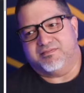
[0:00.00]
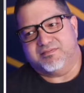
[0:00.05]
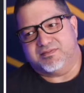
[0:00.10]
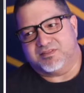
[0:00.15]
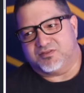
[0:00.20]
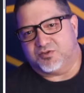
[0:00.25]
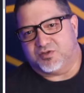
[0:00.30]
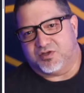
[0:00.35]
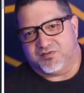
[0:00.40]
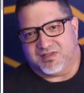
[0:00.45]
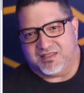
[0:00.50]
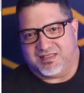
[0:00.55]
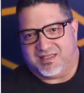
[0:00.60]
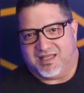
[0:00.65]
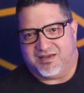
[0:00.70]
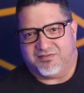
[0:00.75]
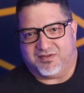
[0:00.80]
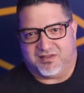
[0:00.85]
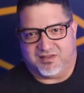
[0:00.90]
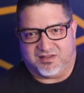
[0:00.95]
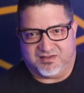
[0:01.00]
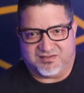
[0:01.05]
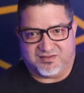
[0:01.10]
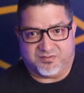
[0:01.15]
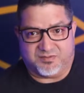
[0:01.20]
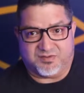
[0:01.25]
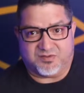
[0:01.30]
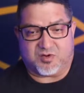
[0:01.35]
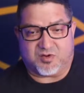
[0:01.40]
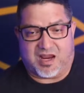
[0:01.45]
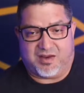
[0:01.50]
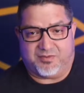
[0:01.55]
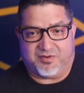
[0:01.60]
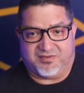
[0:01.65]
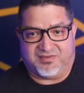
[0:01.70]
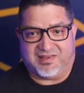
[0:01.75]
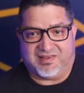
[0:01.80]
sort of a level of subscribers.